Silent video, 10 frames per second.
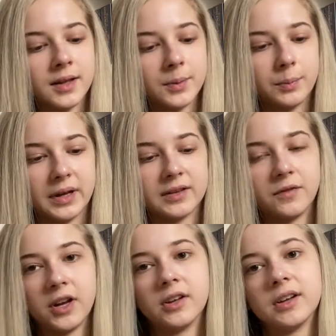But yeah, it's
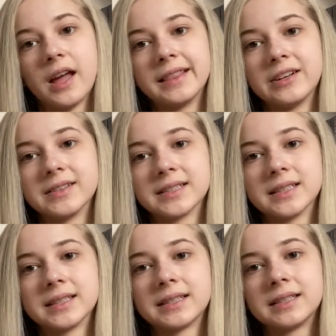very good. And there is
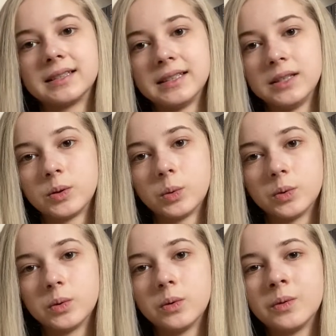a
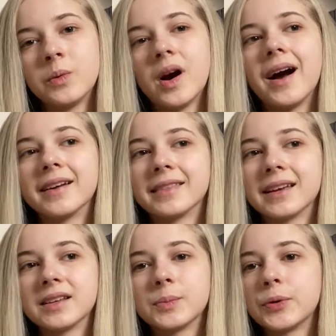sequel, what I think
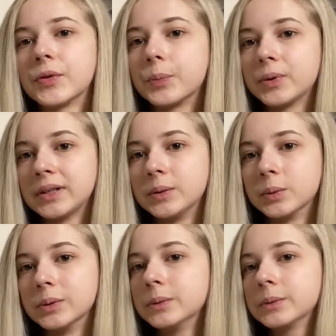is more of a
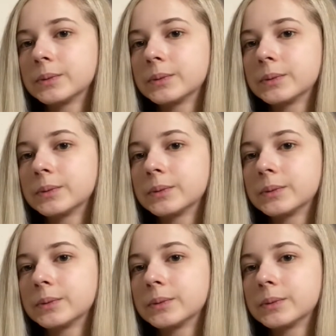prequel,